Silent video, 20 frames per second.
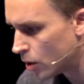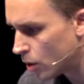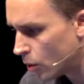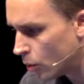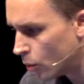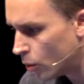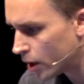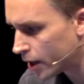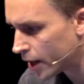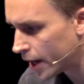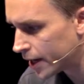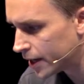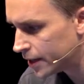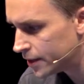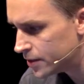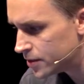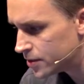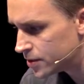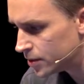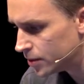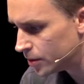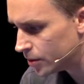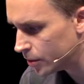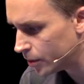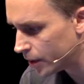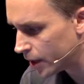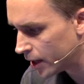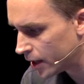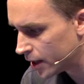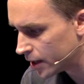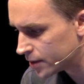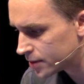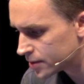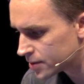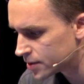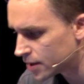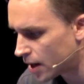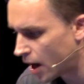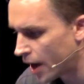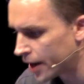what I can do
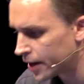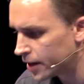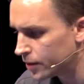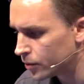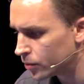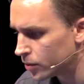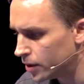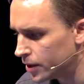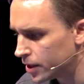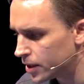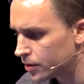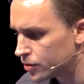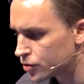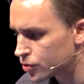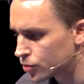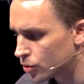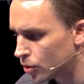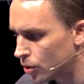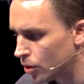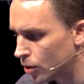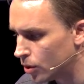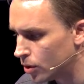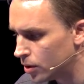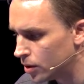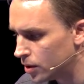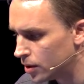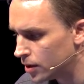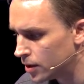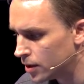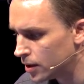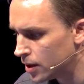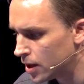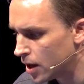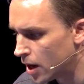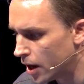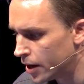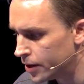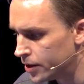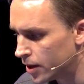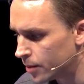is I can really control
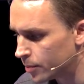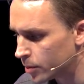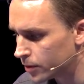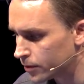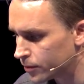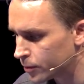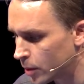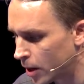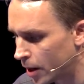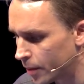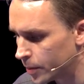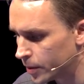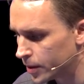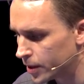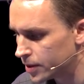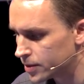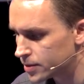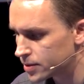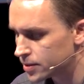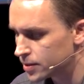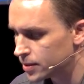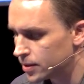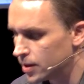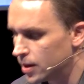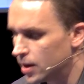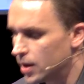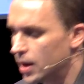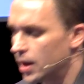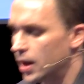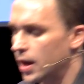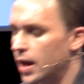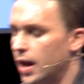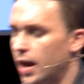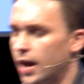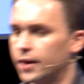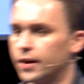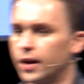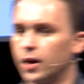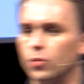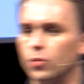a number of properties. And I